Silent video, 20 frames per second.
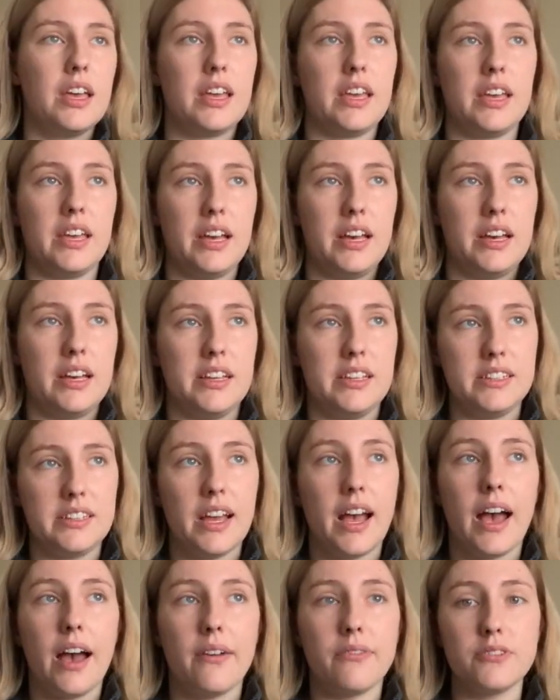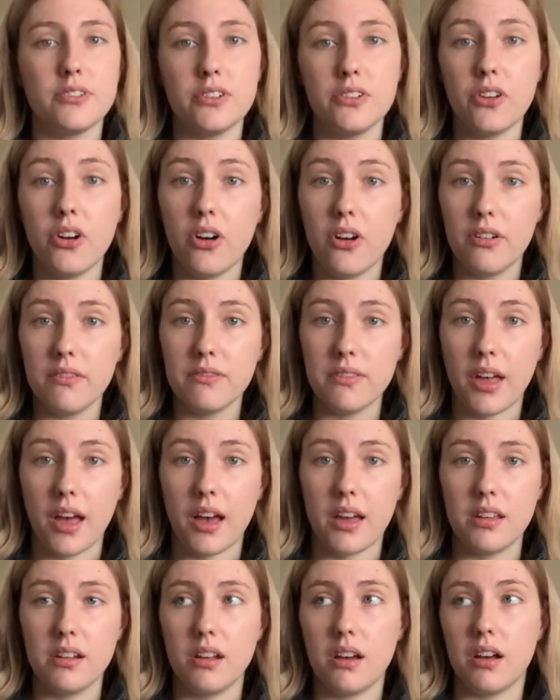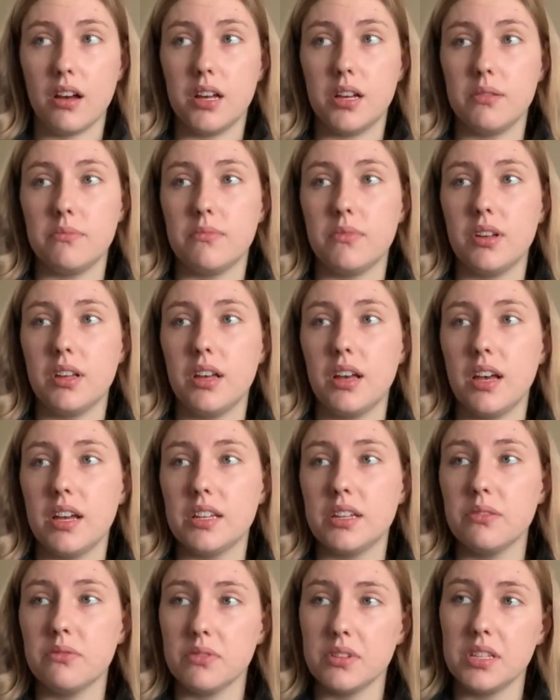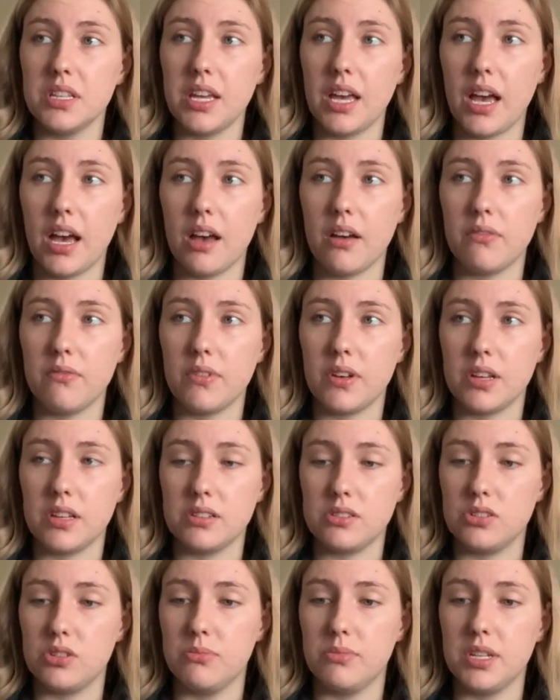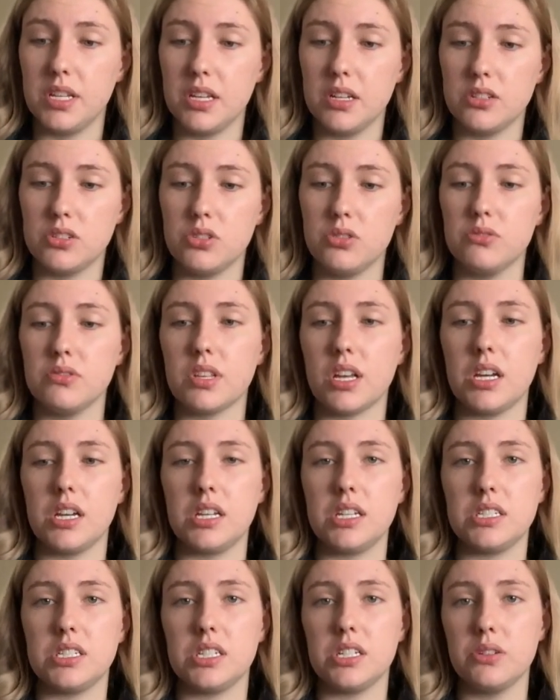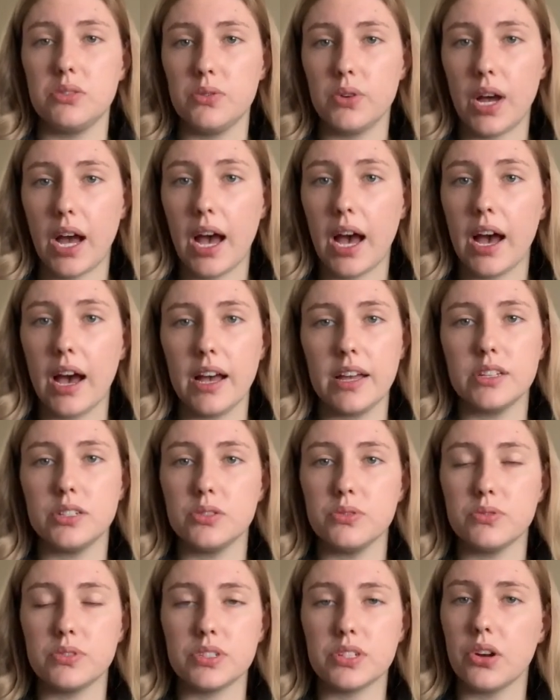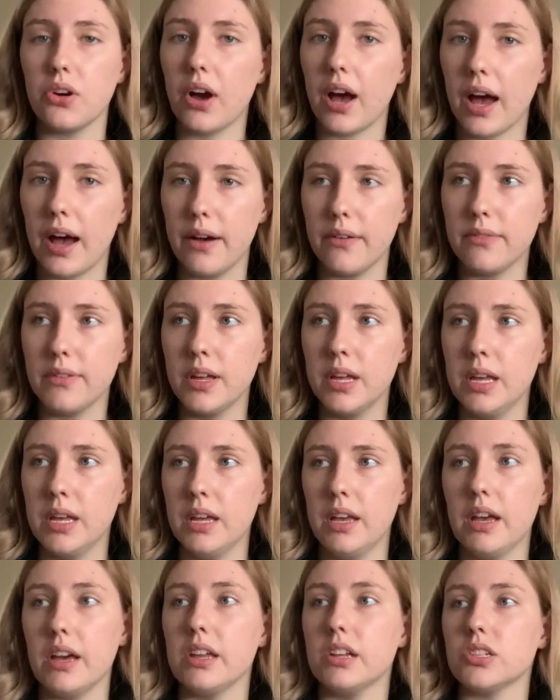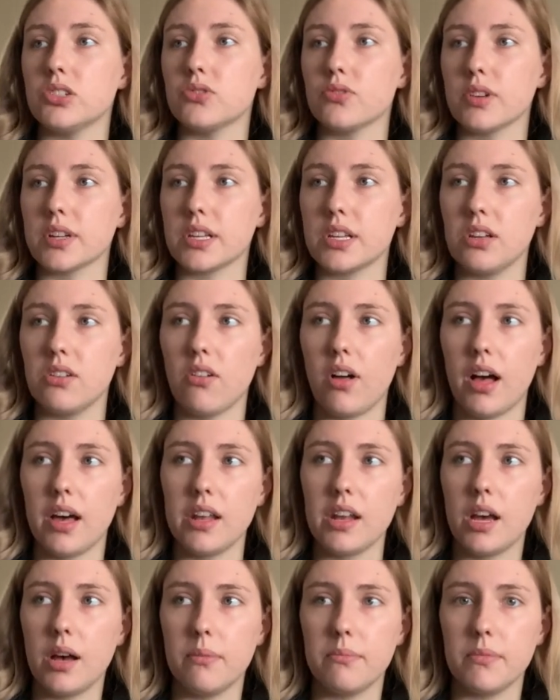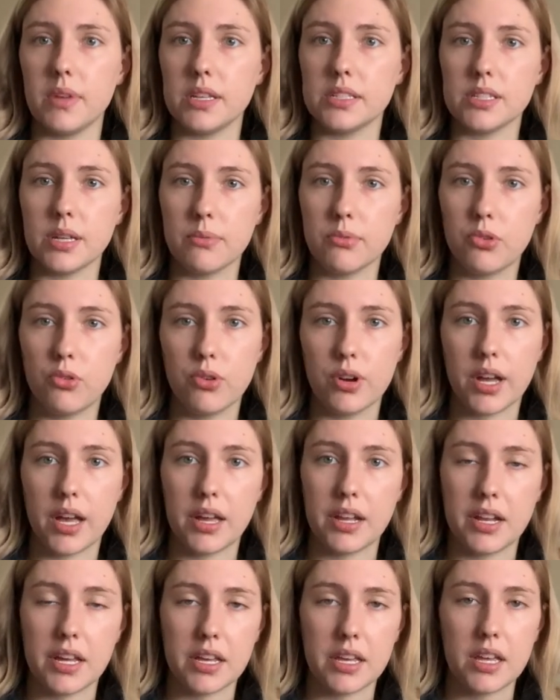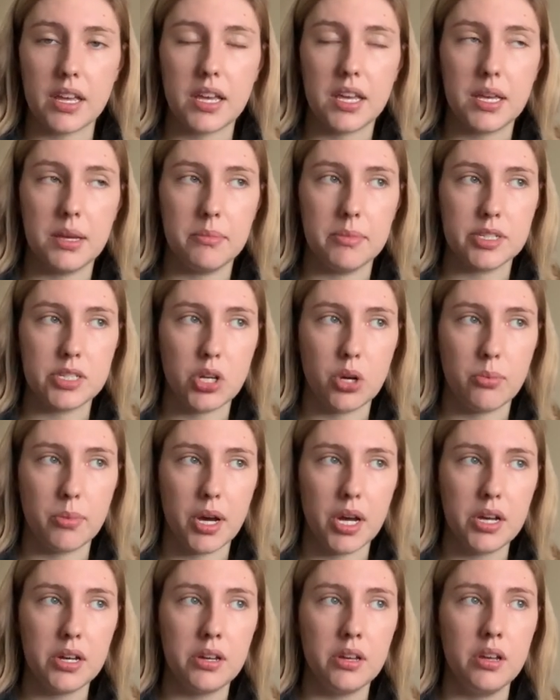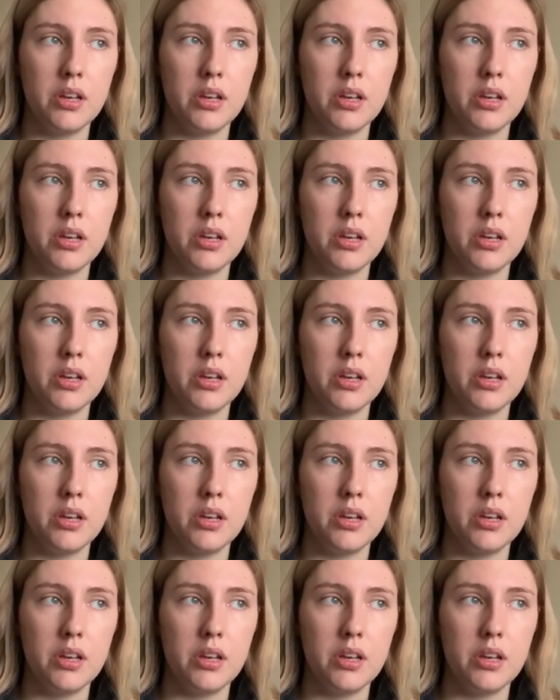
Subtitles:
And after all of that, I didn't really have too many issues. I do still have, and it's shrinking a lot, a subchorionic hematoma.